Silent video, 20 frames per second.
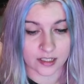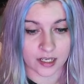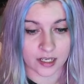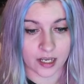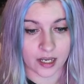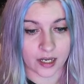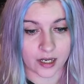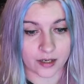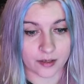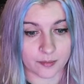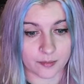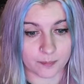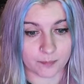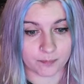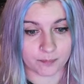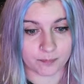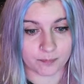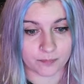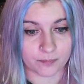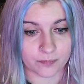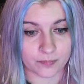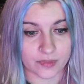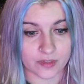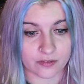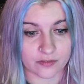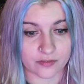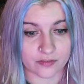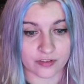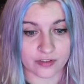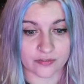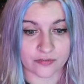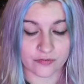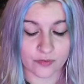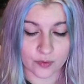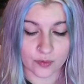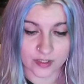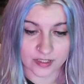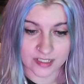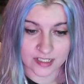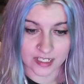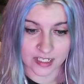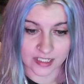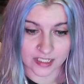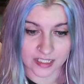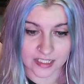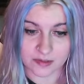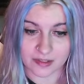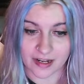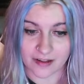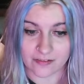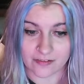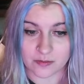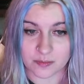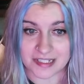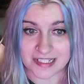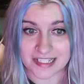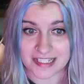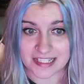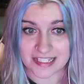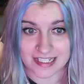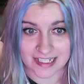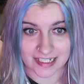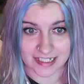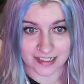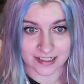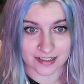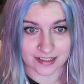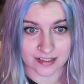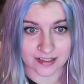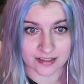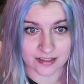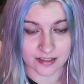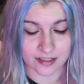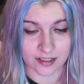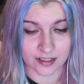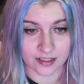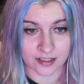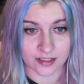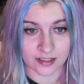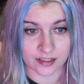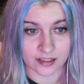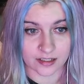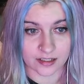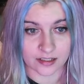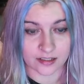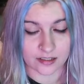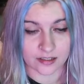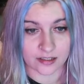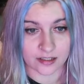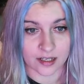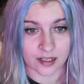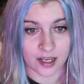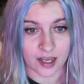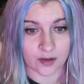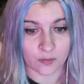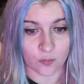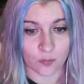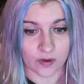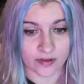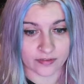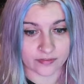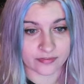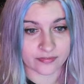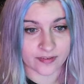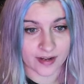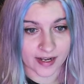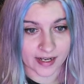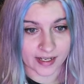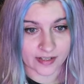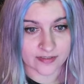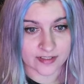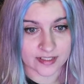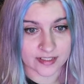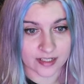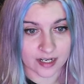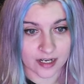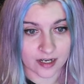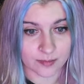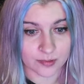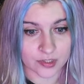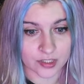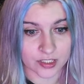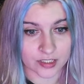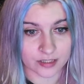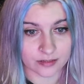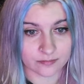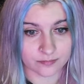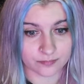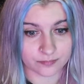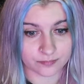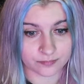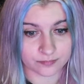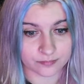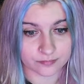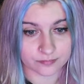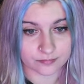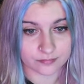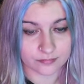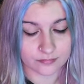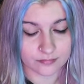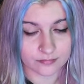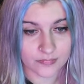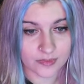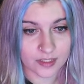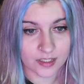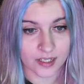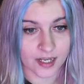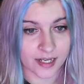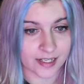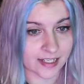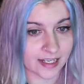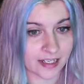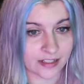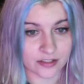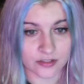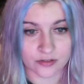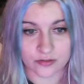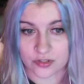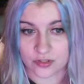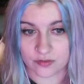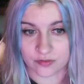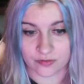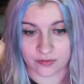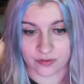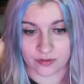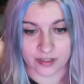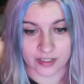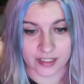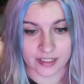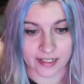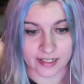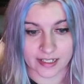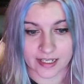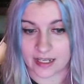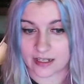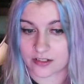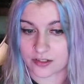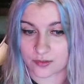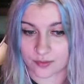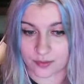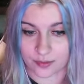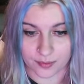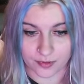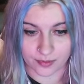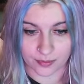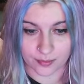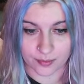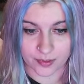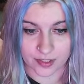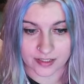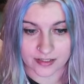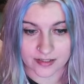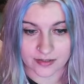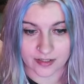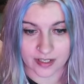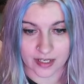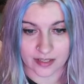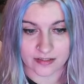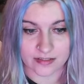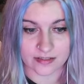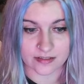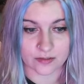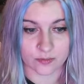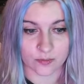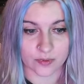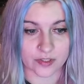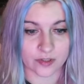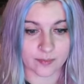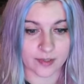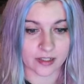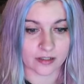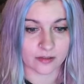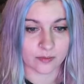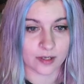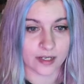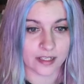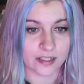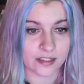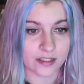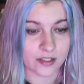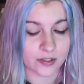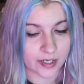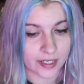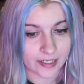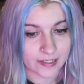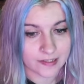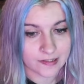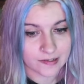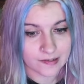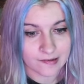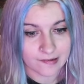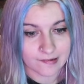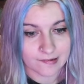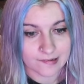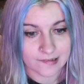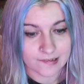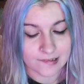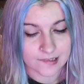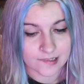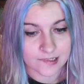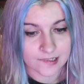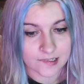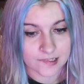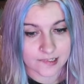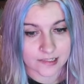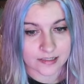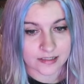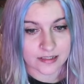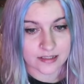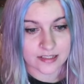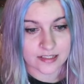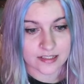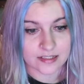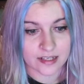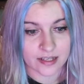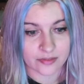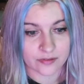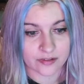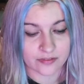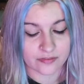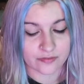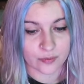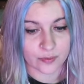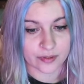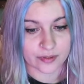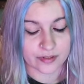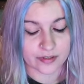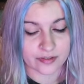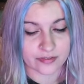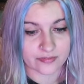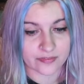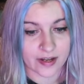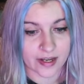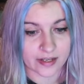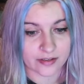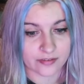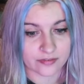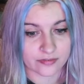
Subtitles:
For 14, this would have to be 6. 1, 5 is an option. I can't do 2, 4, and I can't do 3, 3. So yeah, this is a 1 no matter what. Okay. And then this is either a 4 or a 5.